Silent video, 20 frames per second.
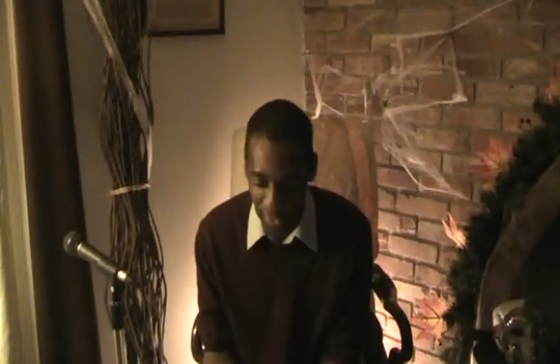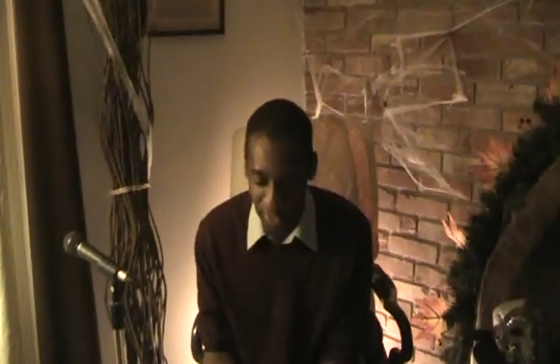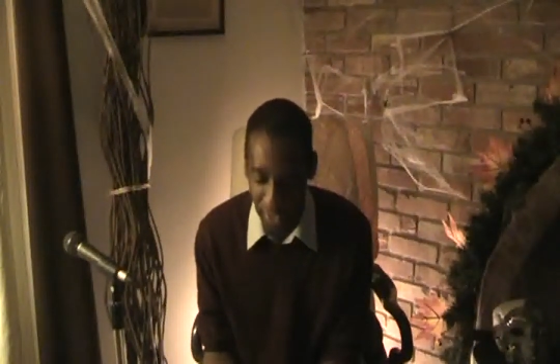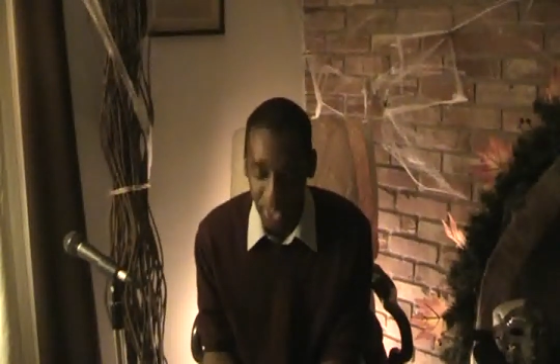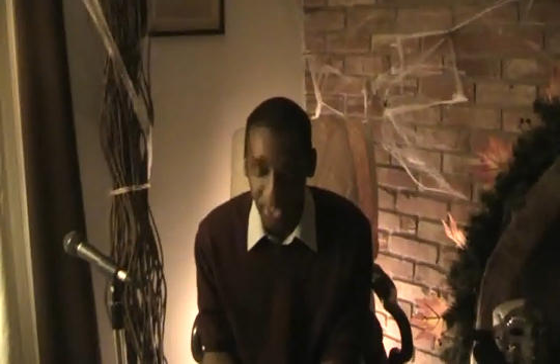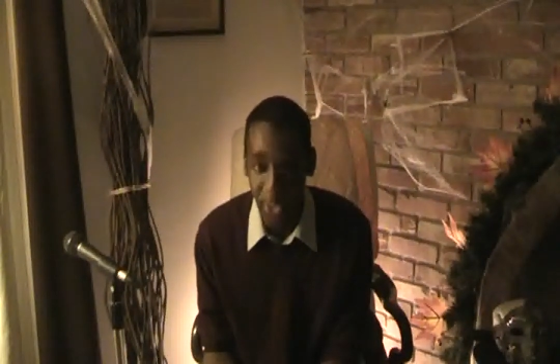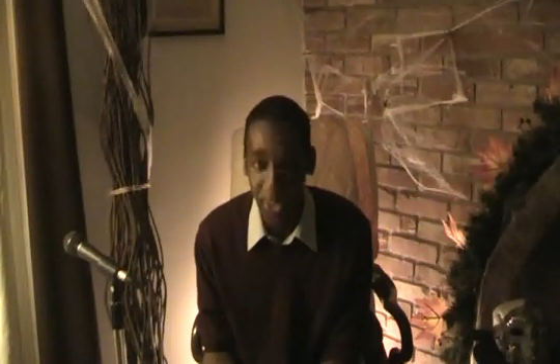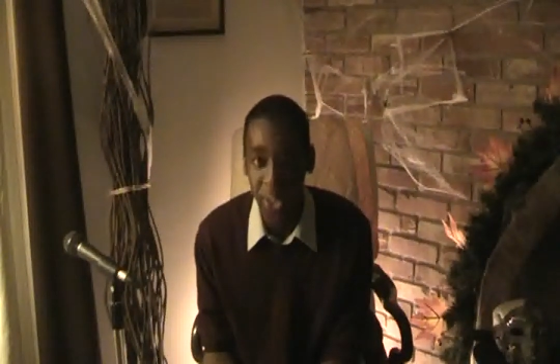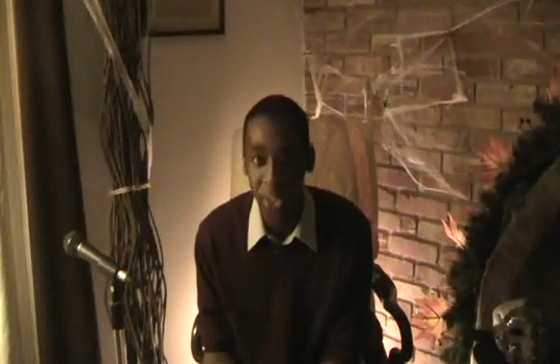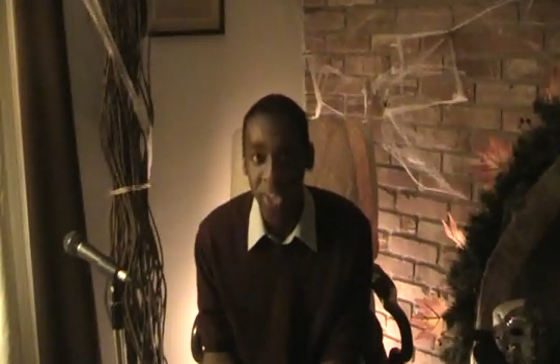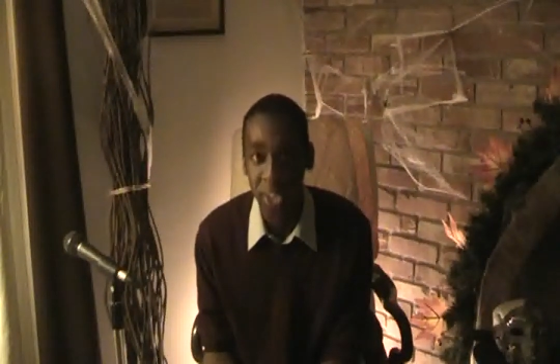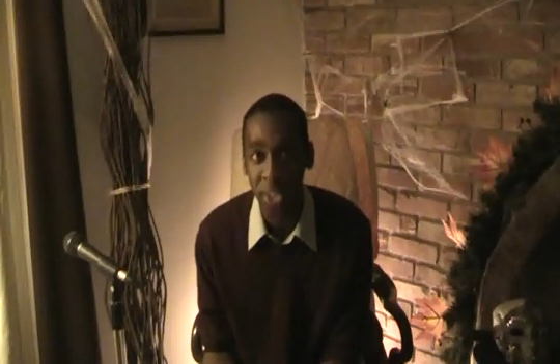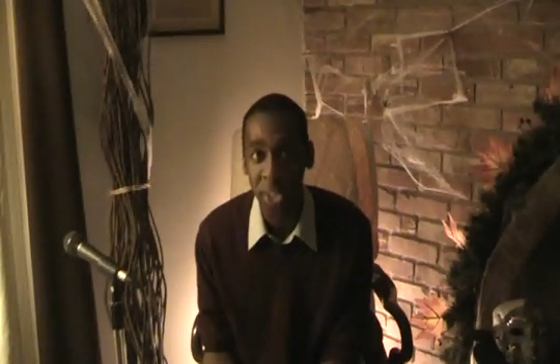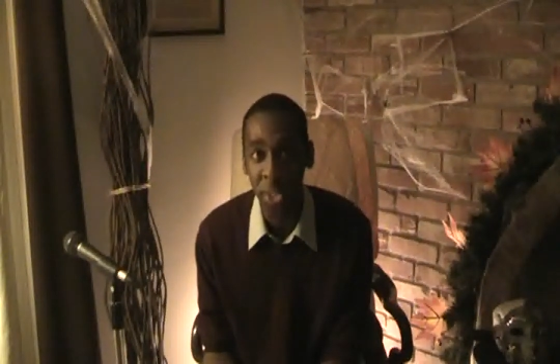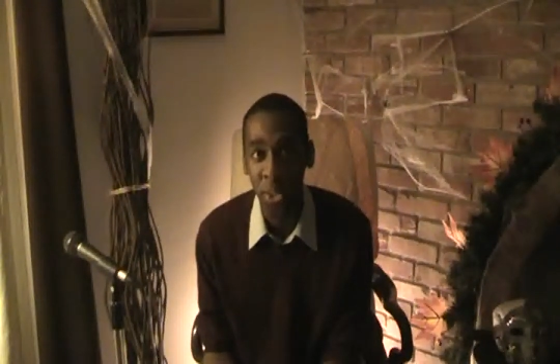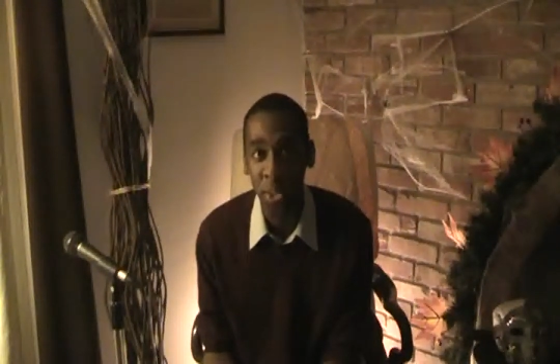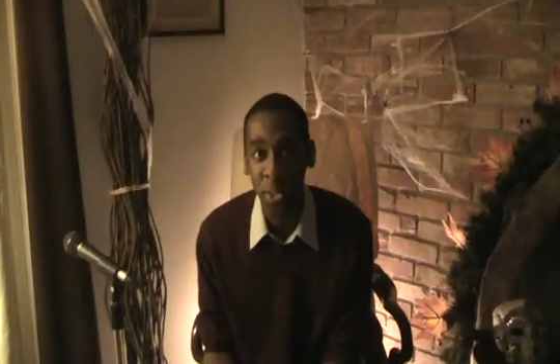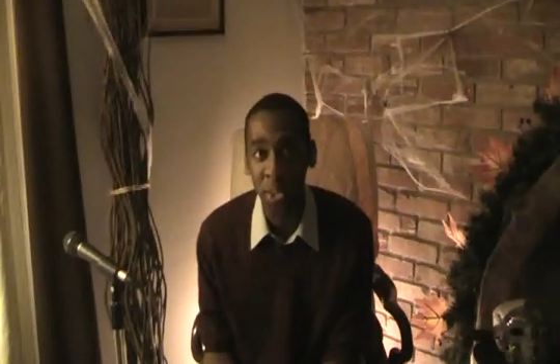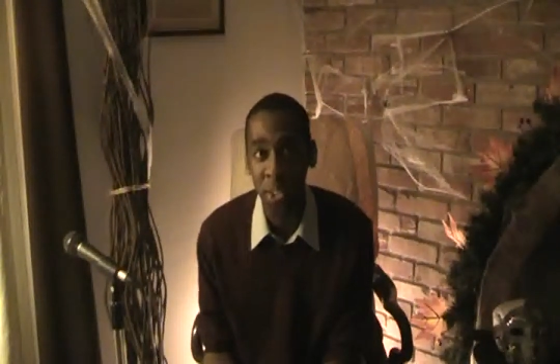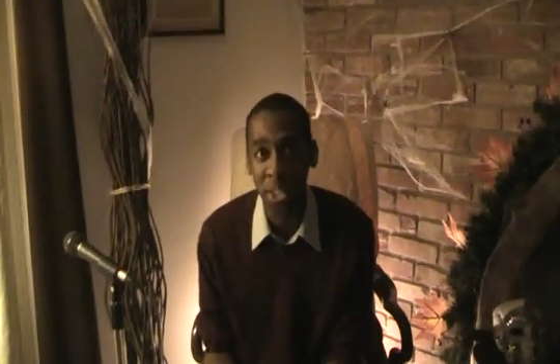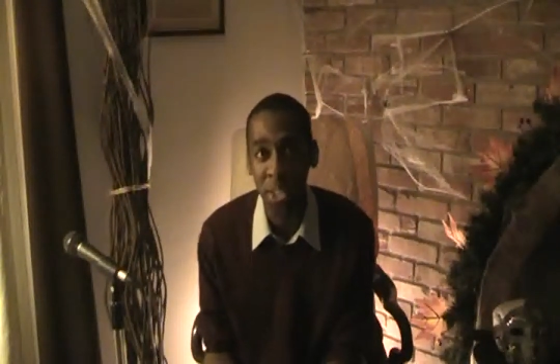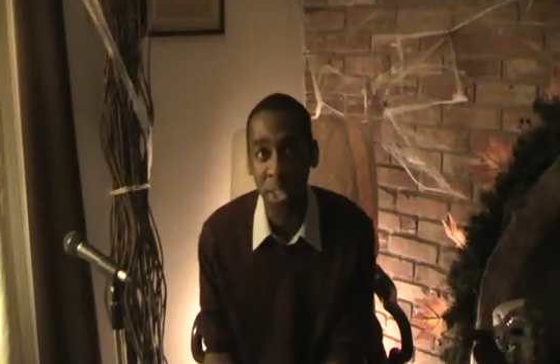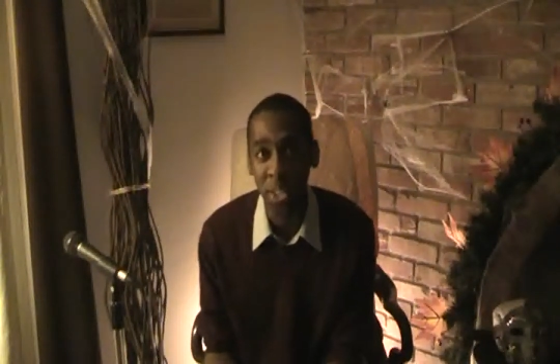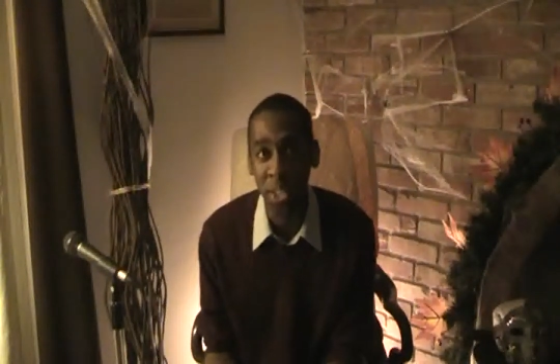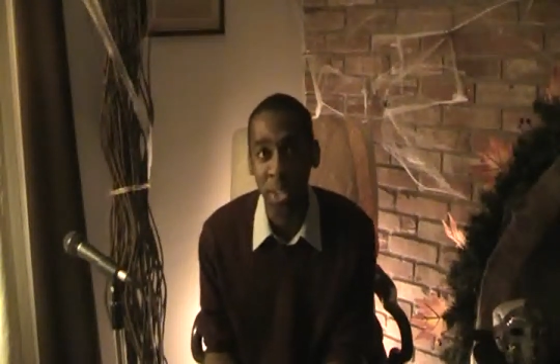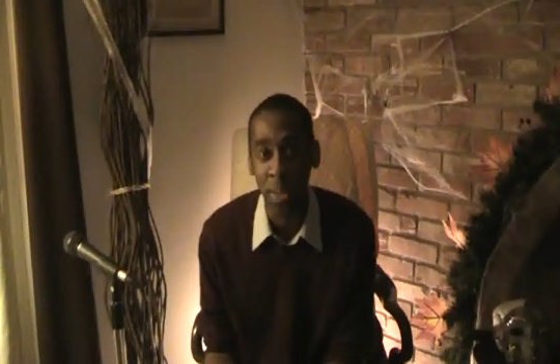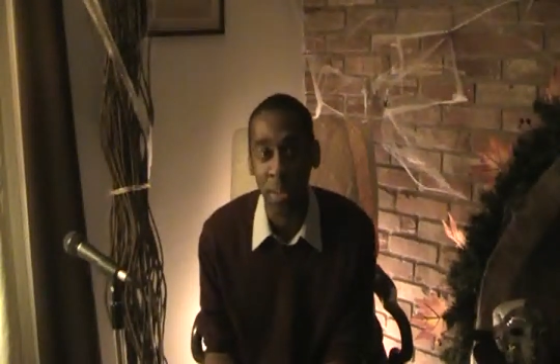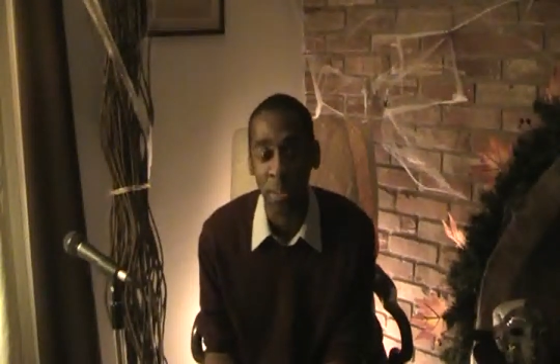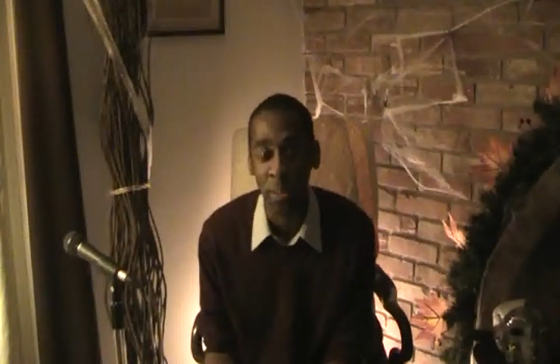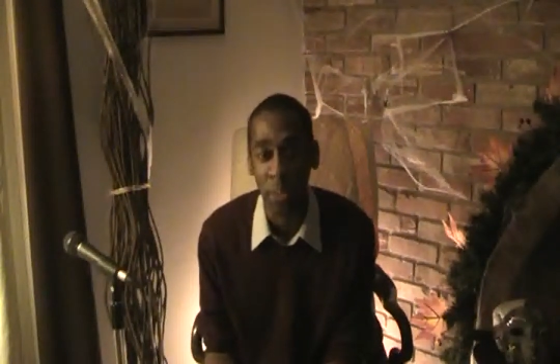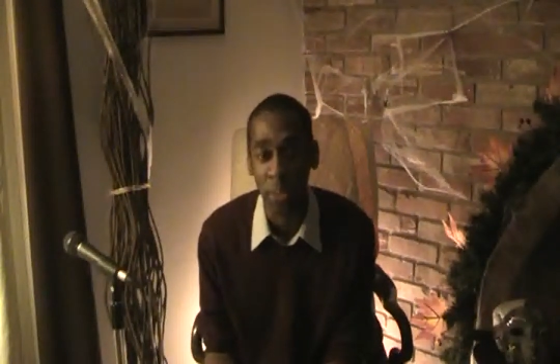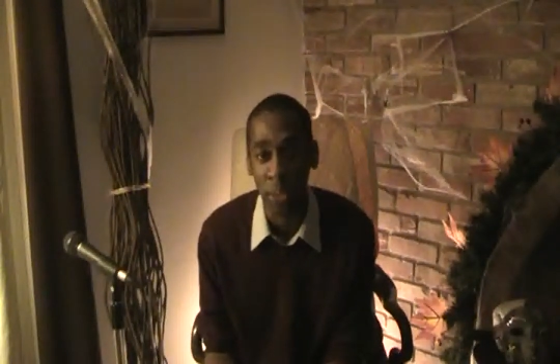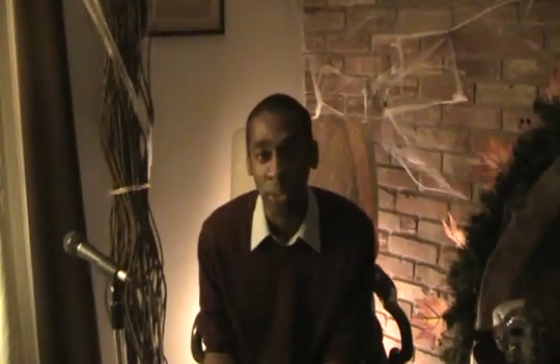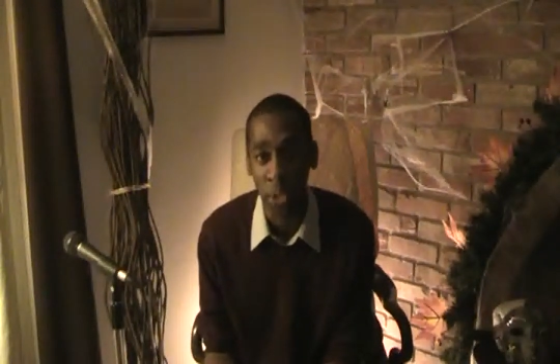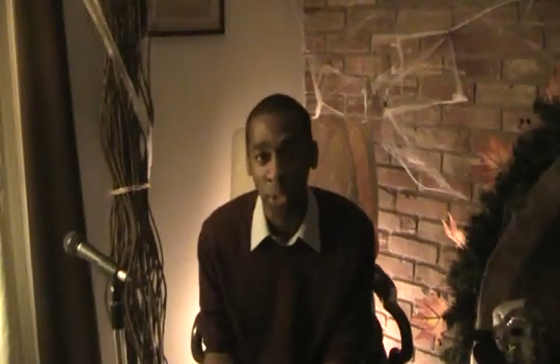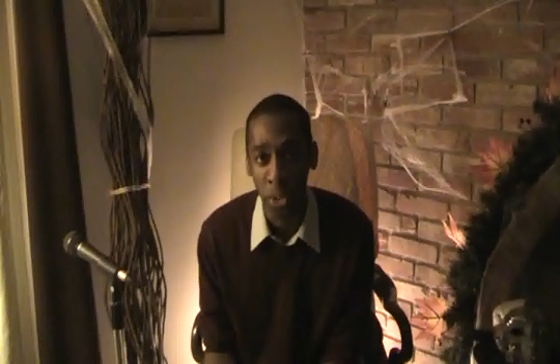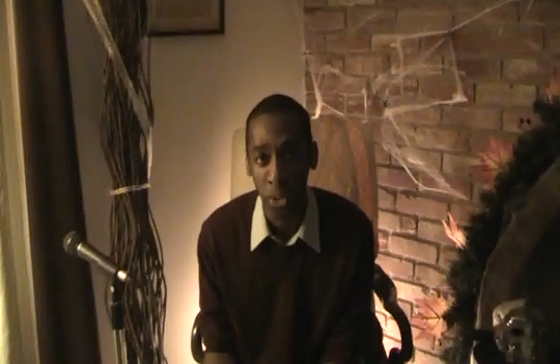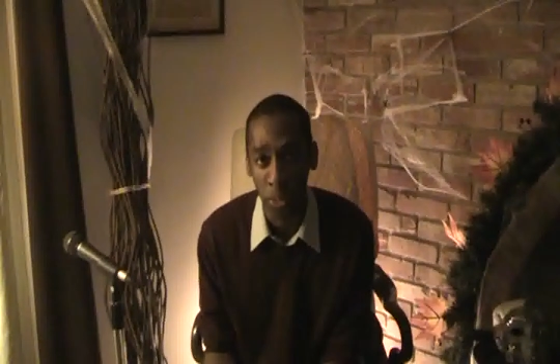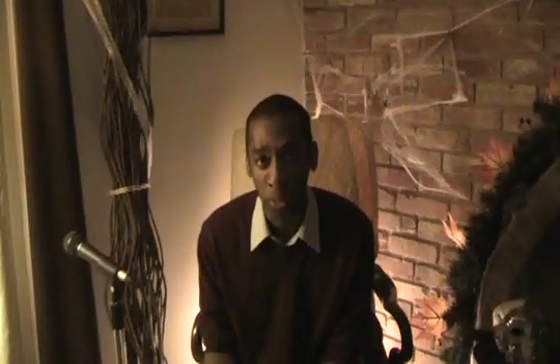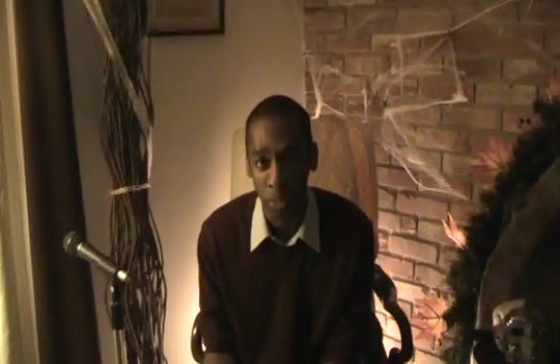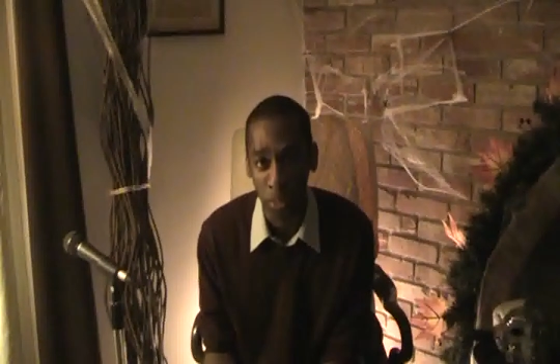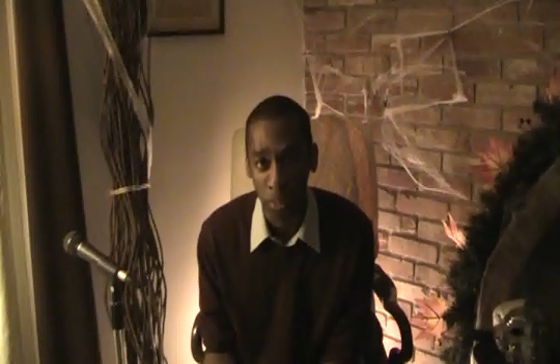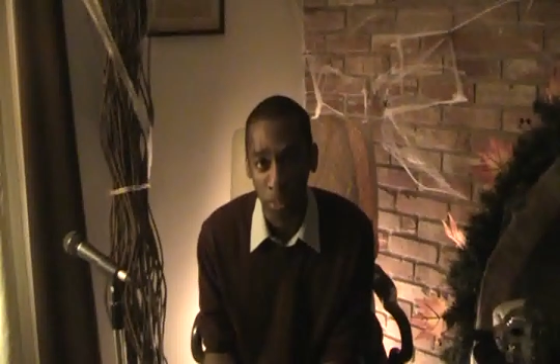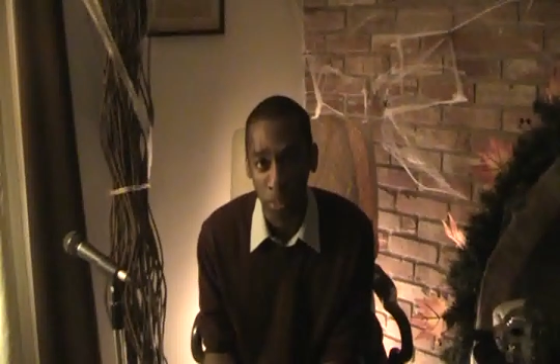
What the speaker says: There is no synonym for you.